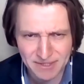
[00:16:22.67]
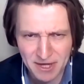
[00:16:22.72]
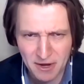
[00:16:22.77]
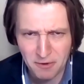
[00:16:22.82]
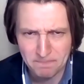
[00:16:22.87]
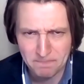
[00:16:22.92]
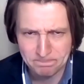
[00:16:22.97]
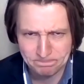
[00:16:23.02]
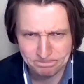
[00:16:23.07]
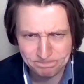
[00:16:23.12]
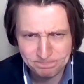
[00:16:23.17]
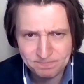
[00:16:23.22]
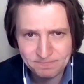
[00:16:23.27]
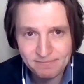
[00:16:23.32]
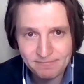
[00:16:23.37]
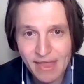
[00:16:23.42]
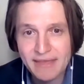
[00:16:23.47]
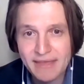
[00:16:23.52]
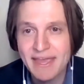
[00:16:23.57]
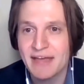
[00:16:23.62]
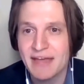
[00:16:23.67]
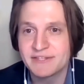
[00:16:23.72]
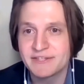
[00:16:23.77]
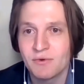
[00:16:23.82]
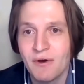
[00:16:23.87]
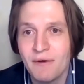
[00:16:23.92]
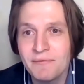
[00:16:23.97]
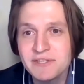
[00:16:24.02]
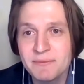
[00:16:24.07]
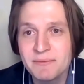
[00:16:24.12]
So, yeah,
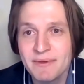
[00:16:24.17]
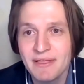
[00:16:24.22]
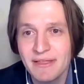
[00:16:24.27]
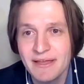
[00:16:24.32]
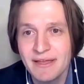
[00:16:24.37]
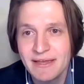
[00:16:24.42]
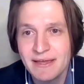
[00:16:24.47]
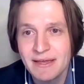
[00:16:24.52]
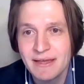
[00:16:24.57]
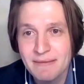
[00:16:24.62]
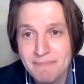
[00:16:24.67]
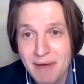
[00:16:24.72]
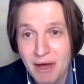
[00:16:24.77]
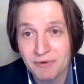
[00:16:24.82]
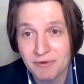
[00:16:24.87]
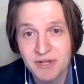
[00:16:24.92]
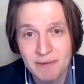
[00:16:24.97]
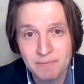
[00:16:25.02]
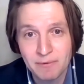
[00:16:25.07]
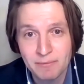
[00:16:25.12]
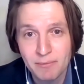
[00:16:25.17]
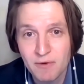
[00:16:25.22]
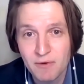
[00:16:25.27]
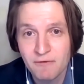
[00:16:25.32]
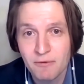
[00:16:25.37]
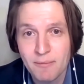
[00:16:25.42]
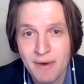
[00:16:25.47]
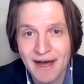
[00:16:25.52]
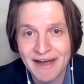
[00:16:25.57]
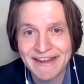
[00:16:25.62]
so ultimately, mountaintop
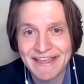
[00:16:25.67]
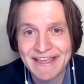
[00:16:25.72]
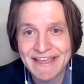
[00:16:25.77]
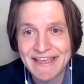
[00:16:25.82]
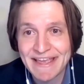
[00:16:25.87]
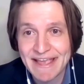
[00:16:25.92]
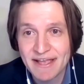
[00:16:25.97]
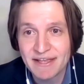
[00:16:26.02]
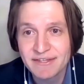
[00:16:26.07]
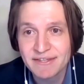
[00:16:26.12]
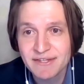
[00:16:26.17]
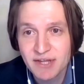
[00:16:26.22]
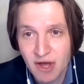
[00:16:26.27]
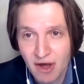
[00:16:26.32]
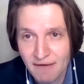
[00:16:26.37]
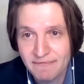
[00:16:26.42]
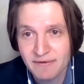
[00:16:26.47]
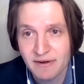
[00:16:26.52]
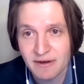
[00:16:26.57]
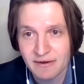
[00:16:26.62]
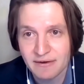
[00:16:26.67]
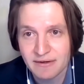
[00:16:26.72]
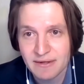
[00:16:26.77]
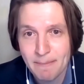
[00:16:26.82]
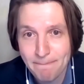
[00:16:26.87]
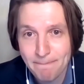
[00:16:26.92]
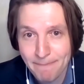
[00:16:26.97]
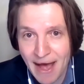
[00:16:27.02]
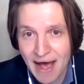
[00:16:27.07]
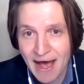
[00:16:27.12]
removal mining is governed
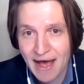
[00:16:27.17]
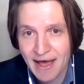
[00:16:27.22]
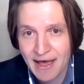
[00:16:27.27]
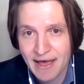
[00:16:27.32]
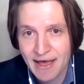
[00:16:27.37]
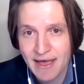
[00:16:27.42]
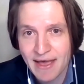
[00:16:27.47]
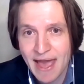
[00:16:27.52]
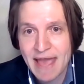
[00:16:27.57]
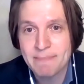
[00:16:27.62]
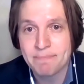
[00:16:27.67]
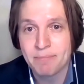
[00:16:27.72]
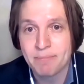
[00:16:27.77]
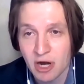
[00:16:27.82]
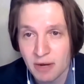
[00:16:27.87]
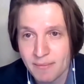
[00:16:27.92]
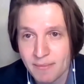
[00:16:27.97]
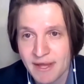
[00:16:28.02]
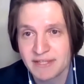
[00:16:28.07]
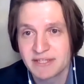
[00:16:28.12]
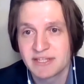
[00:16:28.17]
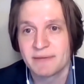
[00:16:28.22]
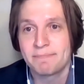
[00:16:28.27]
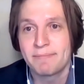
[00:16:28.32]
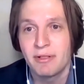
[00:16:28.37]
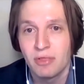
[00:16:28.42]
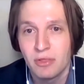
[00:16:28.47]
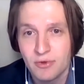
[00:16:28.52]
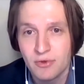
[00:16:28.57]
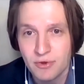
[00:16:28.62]
by a permit to
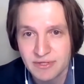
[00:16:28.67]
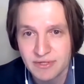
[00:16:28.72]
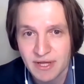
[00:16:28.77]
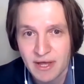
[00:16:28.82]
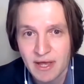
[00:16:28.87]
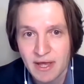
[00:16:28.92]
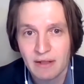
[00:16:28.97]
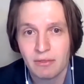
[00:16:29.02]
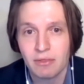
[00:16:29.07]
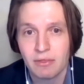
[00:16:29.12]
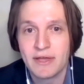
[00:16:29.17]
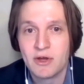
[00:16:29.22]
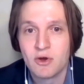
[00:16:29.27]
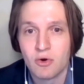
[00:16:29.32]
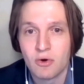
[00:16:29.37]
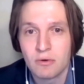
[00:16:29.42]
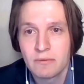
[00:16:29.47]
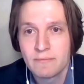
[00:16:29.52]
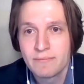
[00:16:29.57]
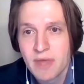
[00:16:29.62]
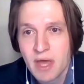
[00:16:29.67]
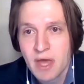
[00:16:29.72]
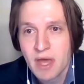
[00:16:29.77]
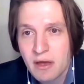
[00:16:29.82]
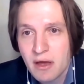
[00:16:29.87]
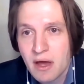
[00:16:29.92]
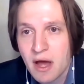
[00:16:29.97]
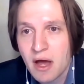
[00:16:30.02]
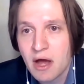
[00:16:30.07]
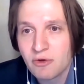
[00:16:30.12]
pollute legal
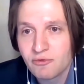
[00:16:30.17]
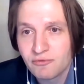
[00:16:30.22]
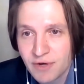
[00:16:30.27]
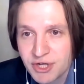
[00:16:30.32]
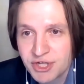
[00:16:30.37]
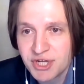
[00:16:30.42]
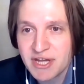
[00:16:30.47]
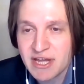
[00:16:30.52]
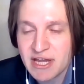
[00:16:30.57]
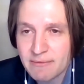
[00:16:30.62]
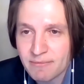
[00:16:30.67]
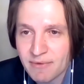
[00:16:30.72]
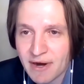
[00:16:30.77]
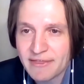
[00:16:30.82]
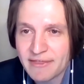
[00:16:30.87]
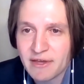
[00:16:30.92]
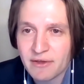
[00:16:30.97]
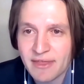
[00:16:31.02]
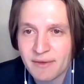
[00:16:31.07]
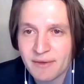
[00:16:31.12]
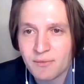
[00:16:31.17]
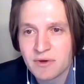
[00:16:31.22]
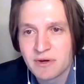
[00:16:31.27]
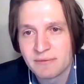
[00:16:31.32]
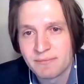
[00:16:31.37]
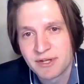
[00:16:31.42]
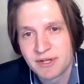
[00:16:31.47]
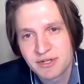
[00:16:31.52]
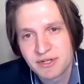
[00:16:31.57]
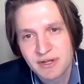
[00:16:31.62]
uh, regime, right, that, that, we were
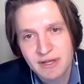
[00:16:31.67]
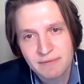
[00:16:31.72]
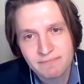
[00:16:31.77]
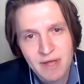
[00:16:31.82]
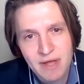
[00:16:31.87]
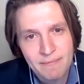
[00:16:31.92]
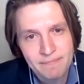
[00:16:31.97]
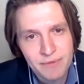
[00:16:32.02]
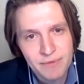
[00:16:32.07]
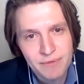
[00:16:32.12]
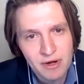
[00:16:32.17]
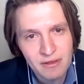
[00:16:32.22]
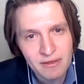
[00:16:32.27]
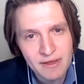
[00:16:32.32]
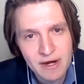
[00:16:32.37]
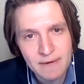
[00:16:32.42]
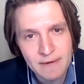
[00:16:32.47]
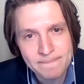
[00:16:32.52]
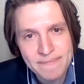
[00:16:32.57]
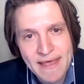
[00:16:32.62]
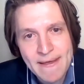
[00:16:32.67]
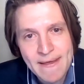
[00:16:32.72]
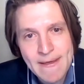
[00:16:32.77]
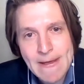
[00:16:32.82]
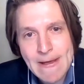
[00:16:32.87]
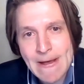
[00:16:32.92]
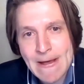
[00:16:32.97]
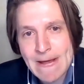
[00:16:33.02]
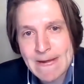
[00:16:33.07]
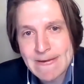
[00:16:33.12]
mentioning um, earlier,
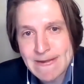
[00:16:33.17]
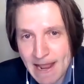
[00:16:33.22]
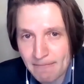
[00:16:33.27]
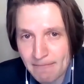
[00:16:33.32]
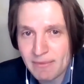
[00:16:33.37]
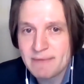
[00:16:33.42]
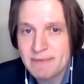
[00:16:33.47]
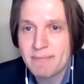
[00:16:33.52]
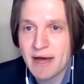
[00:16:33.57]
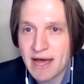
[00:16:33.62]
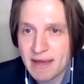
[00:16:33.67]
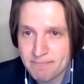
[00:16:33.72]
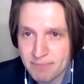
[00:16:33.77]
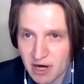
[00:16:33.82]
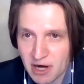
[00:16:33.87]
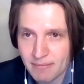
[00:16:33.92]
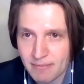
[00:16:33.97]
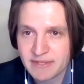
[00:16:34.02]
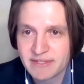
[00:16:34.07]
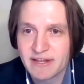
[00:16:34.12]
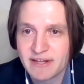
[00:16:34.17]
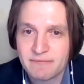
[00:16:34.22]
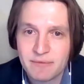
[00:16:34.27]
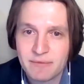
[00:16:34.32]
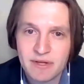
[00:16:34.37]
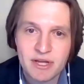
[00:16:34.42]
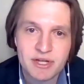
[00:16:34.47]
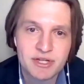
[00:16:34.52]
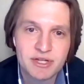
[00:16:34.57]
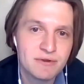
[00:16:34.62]
uh, namely by permits that have
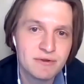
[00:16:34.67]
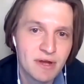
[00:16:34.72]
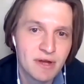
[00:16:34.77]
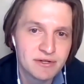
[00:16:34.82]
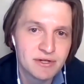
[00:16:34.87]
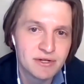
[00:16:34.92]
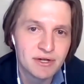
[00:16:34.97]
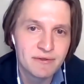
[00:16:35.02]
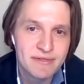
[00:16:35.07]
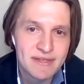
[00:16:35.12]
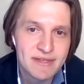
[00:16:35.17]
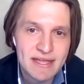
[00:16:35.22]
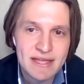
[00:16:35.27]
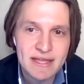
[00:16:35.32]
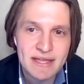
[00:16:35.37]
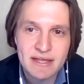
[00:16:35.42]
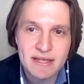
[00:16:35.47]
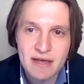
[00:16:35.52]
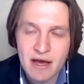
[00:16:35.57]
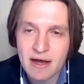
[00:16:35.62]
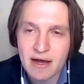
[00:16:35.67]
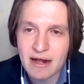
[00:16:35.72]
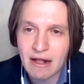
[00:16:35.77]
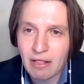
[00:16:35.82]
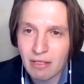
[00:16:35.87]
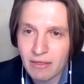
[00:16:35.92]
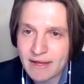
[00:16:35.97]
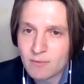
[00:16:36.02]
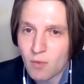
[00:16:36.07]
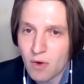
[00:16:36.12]
been issued under the uh,
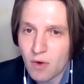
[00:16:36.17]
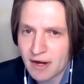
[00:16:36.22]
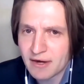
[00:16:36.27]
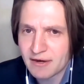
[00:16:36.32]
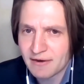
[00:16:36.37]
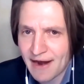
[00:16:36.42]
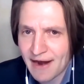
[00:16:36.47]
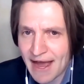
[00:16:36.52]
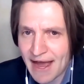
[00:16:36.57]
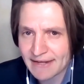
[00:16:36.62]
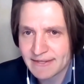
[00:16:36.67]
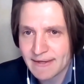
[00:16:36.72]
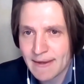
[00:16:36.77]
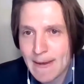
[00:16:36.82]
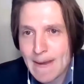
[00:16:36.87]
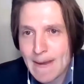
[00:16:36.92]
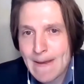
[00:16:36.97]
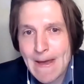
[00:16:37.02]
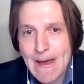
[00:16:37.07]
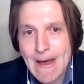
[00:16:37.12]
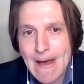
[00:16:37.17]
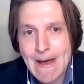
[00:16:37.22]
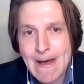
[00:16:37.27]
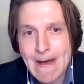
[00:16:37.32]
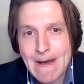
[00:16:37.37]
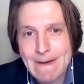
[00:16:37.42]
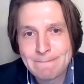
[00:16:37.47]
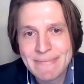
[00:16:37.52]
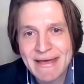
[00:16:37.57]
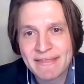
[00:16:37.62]
Clean Water Act,
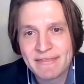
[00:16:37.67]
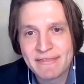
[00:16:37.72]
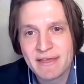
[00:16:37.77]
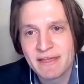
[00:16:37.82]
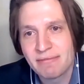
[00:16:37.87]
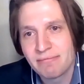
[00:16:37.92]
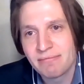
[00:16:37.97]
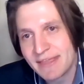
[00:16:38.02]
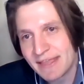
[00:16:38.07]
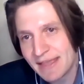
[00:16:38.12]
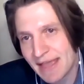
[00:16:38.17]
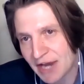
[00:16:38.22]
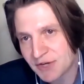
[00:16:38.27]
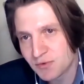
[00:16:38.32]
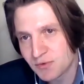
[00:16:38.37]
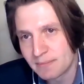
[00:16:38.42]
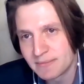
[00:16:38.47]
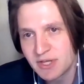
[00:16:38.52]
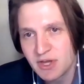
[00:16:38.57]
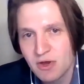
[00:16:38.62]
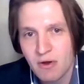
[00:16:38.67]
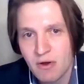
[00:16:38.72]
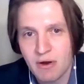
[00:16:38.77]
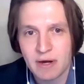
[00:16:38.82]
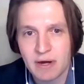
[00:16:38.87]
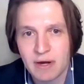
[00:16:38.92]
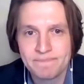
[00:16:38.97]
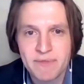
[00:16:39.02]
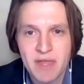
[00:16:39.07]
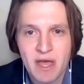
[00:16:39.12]
um, and then the actual
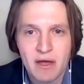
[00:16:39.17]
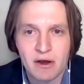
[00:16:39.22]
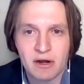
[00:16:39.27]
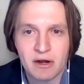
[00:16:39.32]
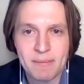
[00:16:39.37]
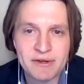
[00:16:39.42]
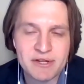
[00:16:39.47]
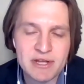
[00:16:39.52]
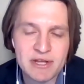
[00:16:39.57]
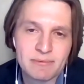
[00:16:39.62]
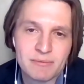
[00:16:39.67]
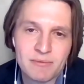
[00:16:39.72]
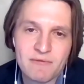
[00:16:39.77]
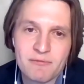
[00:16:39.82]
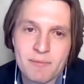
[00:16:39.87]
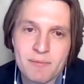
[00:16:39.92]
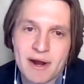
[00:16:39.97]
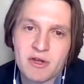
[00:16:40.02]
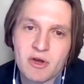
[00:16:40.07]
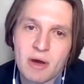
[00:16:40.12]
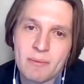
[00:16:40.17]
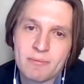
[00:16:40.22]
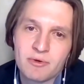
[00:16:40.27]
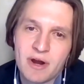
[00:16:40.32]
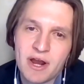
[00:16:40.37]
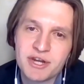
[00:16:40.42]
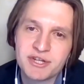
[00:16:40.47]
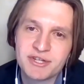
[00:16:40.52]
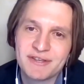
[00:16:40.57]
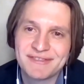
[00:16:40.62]
MTR or mountaintop removal mining
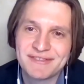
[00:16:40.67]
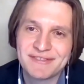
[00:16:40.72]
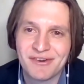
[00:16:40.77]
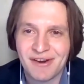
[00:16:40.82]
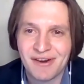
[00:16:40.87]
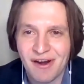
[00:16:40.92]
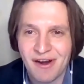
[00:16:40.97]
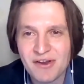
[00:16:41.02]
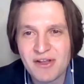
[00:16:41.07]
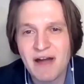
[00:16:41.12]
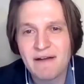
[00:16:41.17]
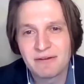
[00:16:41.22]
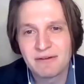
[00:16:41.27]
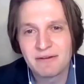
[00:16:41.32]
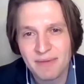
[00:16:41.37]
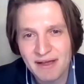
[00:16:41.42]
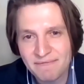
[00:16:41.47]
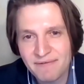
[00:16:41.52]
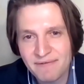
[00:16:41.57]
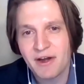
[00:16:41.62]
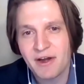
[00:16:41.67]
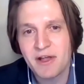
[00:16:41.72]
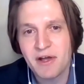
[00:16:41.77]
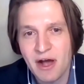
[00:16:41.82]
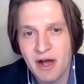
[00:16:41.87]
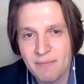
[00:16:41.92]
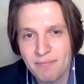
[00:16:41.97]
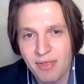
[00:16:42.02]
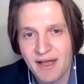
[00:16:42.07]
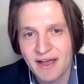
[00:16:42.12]
operations are, are, governed by a very
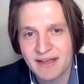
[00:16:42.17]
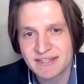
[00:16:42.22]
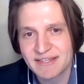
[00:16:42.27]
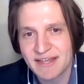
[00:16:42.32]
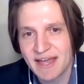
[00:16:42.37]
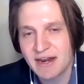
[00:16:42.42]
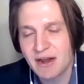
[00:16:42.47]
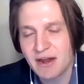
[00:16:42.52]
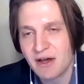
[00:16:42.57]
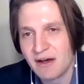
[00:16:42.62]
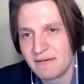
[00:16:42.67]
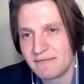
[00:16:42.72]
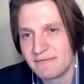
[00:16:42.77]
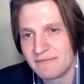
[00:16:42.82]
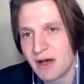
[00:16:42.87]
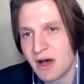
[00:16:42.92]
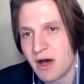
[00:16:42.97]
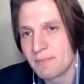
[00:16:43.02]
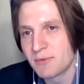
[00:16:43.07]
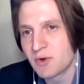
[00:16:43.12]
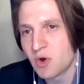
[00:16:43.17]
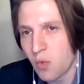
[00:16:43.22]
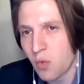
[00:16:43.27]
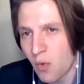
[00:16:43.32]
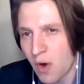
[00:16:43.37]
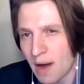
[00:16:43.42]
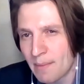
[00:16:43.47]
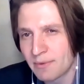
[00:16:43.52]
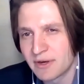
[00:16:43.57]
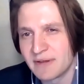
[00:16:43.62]
complex set of um,
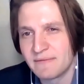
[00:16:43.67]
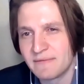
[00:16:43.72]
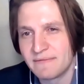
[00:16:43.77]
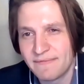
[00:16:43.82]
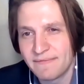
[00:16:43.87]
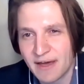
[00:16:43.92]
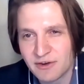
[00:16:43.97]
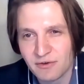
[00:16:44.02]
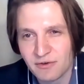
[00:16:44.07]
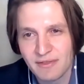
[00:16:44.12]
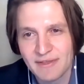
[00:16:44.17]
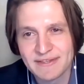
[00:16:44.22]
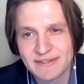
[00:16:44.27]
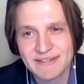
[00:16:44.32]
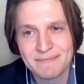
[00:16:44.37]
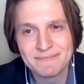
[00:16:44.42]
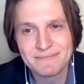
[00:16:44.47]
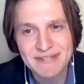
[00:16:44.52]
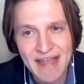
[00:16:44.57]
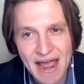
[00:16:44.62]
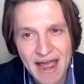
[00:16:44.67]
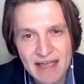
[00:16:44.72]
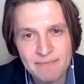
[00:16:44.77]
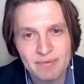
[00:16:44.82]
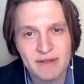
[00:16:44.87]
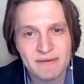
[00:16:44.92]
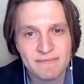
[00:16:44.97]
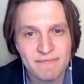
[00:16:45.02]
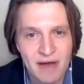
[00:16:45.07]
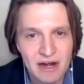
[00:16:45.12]
cooperative federalism
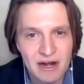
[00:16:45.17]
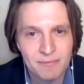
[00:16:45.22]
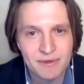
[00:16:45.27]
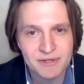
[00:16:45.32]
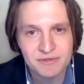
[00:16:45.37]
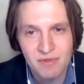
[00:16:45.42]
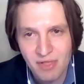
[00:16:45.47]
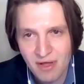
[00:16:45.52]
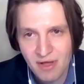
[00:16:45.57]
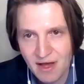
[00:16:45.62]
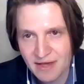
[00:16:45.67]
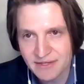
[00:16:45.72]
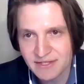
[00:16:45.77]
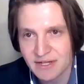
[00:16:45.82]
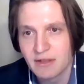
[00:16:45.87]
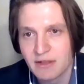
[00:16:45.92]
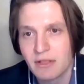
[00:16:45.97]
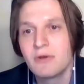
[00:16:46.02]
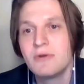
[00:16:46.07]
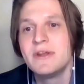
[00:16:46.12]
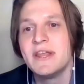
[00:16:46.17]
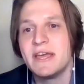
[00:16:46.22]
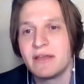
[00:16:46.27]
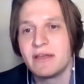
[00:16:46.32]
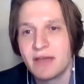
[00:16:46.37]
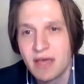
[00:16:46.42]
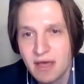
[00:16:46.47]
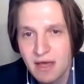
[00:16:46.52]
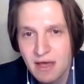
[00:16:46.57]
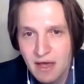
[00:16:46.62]
type environmental laws,
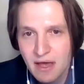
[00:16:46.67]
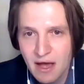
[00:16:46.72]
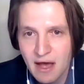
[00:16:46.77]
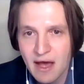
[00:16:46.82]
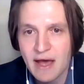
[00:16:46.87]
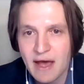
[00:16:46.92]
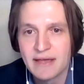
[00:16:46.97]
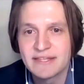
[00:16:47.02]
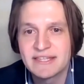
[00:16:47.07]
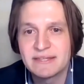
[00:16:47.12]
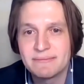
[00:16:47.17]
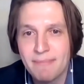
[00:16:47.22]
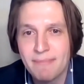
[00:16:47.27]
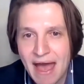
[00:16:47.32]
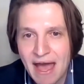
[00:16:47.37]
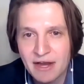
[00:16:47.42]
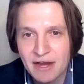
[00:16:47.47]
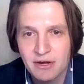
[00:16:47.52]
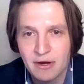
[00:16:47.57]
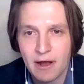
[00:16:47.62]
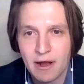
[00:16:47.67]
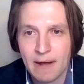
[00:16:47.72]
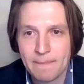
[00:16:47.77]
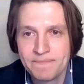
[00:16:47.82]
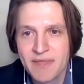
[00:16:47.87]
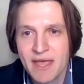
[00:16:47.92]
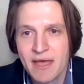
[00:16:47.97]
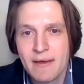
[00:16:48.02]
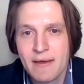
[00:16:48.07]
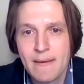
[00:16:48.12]
including uh, SMCRA
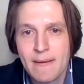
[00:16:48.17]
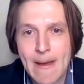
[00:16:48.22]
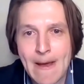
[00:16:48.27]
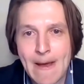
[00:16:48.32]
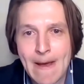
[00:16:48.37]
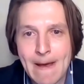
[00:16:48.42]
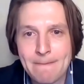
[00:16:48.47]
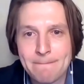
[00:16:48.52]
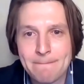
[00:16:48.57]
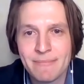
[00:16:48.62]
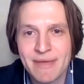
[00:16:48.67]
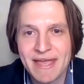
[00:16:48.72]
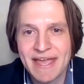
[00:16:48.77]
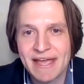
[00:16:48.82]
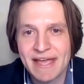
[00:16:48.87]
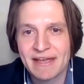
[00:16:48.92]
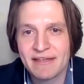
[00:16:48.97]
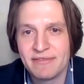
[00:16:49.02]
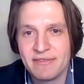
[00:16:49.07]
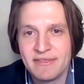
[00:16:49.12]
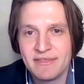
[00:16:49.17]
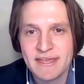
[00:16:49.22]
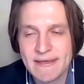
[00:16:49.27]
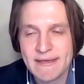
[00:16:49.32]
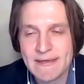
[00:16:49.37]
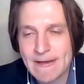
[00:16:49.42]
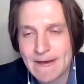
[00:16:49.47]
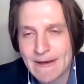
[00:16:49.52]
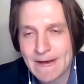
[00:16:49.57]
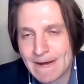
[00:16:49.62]
um, and
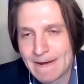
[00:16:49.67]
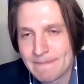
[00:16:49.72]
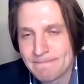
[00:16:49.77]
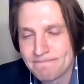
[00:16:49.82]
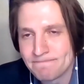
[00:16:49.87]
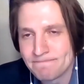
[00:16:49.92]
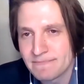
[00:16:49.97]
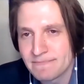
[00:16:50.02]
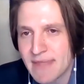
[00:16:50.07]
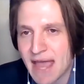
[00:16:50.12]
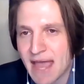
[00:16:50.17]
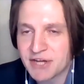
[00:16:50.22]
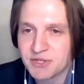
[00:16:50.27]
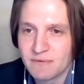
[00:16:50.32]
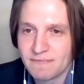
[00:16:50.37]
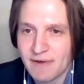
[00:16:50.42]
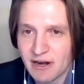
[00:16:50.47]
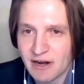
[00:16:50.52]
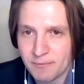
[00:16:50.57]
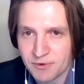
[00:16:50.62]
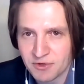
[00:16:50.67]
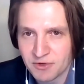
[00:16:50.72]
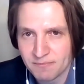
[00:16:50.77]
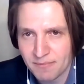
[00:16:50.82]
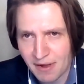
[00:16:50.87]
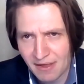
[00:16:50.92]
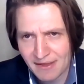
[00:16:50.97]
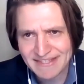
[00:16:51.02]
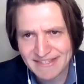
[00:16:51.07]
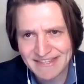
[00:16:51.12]
the um, National Environmental
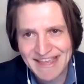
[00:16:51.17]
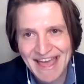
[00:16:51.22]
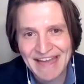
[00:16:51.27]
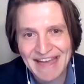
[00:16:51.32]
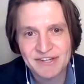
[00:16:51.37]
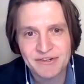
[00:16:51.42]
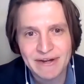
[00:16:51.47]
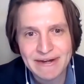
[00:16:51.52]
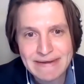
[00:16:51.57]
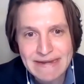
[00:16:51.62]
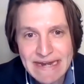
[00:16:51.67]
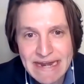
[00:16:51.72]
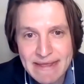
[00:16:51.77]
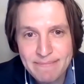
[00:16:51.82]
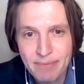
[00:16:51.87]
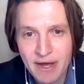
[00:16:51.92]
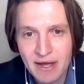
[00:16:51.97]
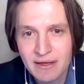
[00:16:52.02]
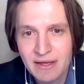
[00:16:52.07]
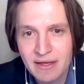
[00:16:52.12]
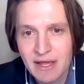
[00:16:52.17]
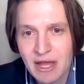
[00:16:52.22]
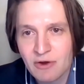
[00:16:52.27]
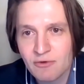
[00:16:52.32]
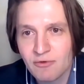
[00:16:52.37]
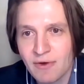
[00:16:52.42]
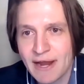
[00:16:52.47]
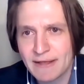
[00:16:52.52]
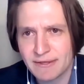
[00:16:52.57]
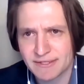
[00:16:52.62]
Policy Act or NEPA,
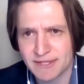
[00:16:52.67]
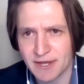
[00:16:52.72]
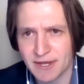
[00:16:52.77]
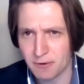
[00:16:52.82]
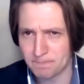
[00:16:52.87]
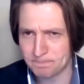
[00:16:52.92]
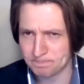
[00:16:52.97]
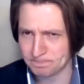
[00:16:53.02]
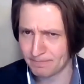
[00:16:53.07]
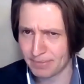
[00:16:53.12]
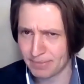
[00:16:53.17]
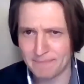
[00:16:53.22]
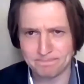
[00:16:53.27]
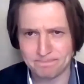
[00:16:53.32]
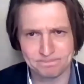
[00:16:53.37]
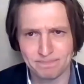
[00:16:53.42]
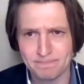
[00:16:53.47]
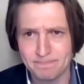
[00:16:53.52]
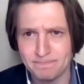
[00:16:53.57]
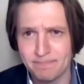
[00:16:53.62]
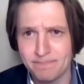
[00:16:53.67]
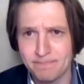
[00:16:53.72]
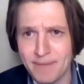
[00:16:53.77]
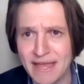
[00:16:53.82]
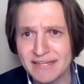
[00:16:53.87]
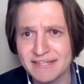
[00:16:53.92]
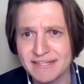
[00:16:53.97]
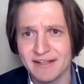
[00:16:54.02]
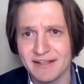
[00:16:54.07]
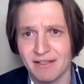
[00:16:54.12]
right? So, but
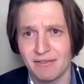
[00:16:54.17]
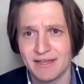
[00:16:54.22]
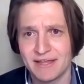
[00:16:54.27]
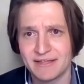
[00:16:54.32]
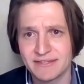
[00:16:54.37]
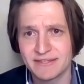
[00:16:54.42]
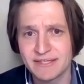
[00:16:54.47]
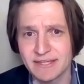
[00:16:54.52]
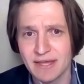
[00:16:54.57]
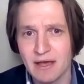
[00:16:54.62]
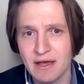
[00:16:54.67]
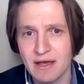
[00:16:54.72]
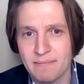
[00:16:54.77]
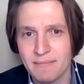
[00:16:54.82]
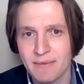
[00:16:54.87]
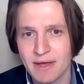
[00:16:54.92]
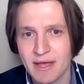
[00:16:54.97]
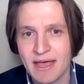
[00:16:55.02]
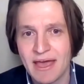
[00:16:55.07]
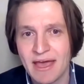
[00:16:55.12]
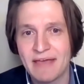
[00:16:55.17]
basically, in sum,